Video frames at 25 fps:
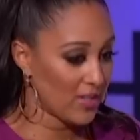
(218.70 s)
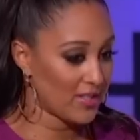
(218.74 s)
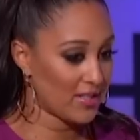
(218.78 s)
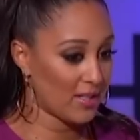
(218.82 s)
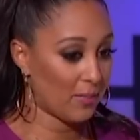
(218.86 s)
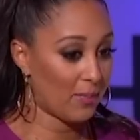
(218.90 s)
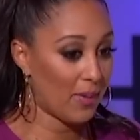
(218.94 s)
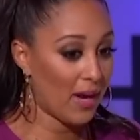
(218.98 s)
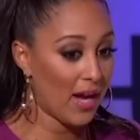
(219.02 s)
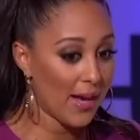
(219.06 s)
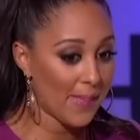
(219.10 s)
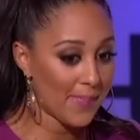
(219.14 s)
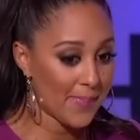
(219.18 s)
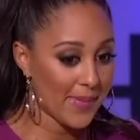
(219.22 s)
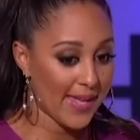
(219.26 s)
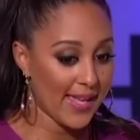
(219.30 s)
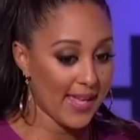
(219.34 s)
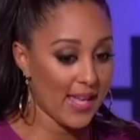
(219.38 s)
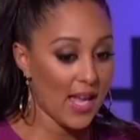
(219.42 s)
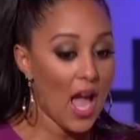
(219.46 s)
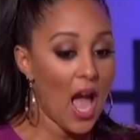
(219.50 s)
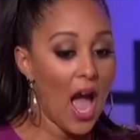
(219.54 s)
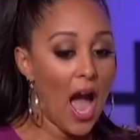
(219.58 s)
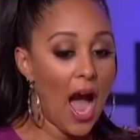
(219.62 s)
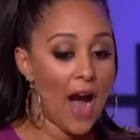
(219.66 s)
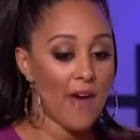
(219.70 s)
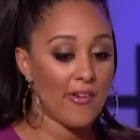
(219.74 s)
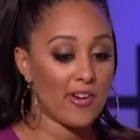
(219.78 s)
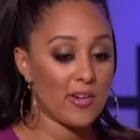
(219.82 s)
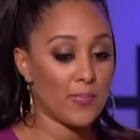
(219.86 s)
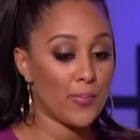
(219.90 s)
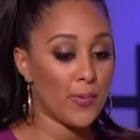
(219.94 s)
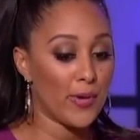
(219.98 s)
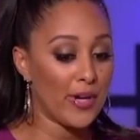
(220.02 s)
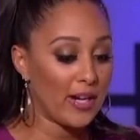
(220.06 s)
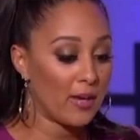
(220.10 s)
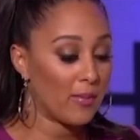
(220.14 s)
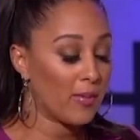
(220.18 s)
was a puppy, I
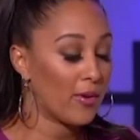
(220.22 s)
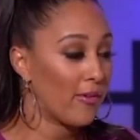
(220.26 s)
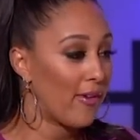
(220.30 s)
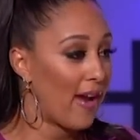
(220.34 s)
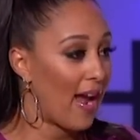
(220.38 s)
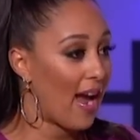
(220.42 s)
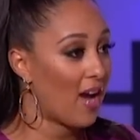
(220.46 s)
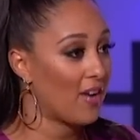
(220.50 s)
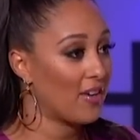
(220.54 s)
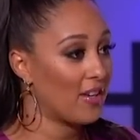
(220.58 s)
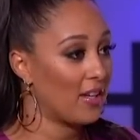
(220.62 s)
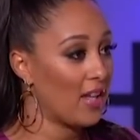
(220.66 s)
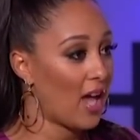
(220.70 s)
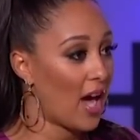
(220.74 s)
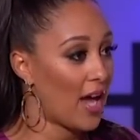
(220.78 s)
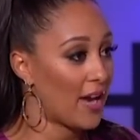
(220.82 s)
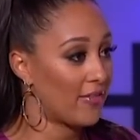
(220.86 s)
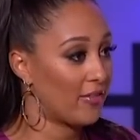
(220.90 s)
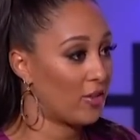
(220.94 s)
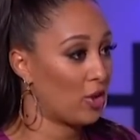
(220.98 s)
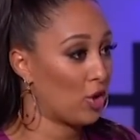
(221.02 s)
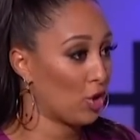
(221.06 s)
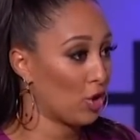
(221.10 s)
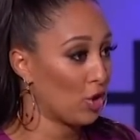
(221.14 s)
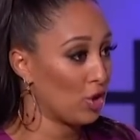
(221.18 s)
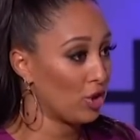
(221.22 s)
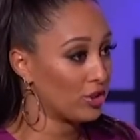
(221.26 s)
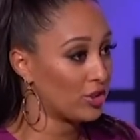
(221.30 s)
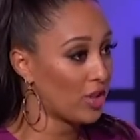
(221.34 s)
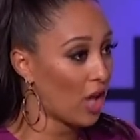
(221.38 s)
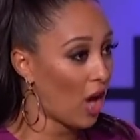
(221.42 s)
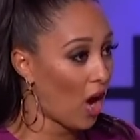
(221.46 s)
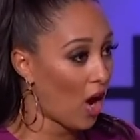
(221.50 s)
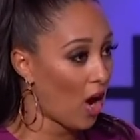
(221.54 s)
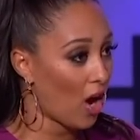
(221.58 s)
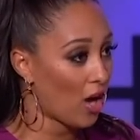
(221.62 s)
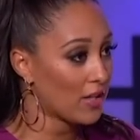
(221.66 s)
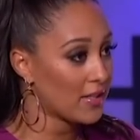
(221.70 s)
would bring him around a lot of girl
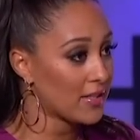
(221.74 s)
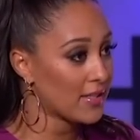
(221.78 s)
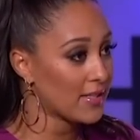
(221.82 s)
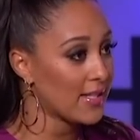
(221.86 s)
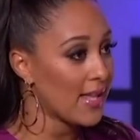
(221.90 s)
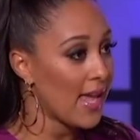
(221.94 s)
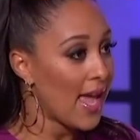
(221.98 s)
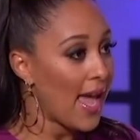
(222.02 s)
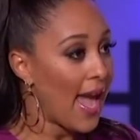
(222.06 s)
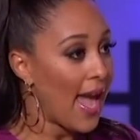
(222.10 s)
dogs,